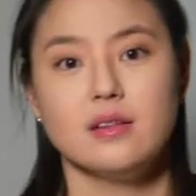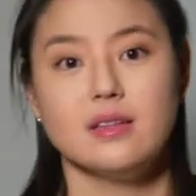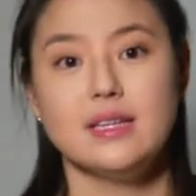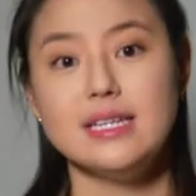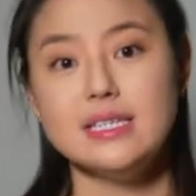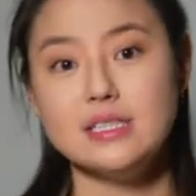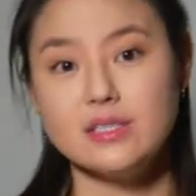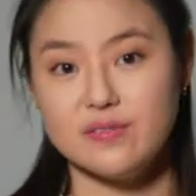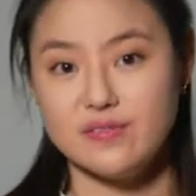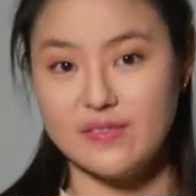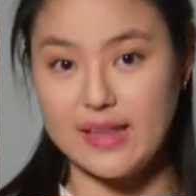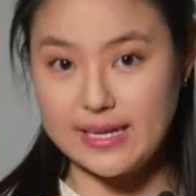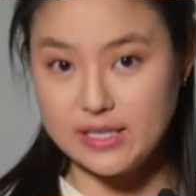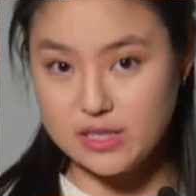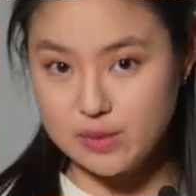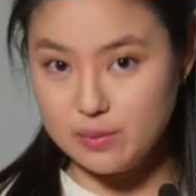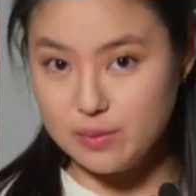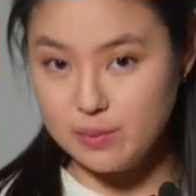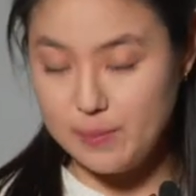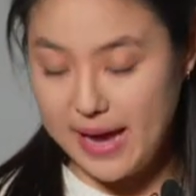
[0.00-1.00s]
These
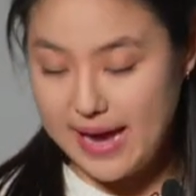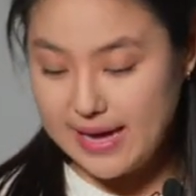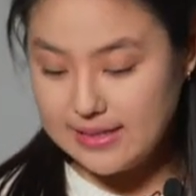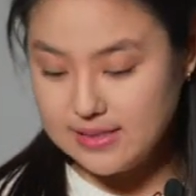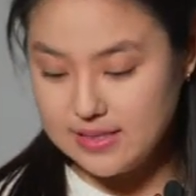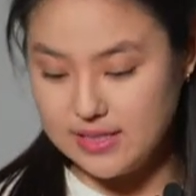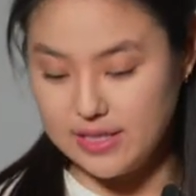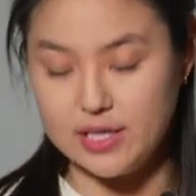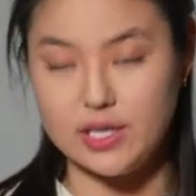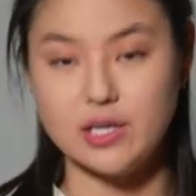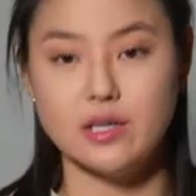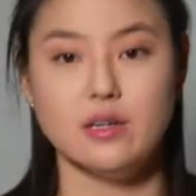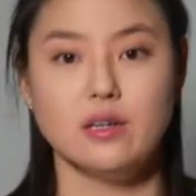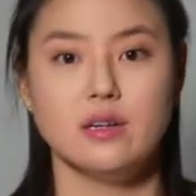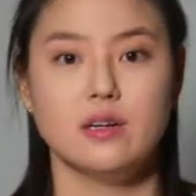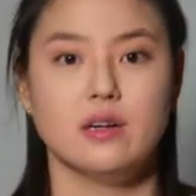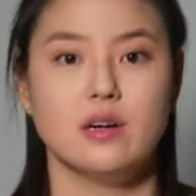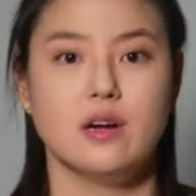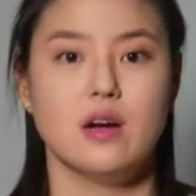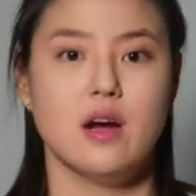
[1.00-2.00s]
flexible pads here
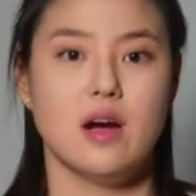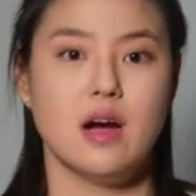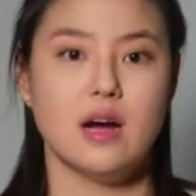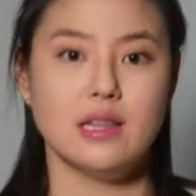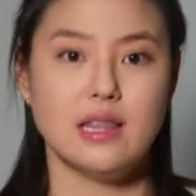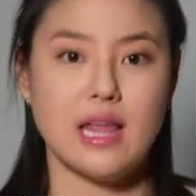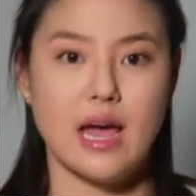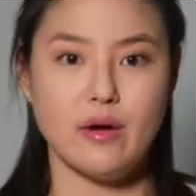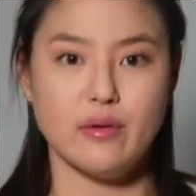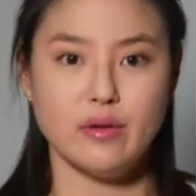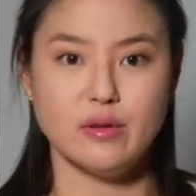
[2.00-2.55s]
allow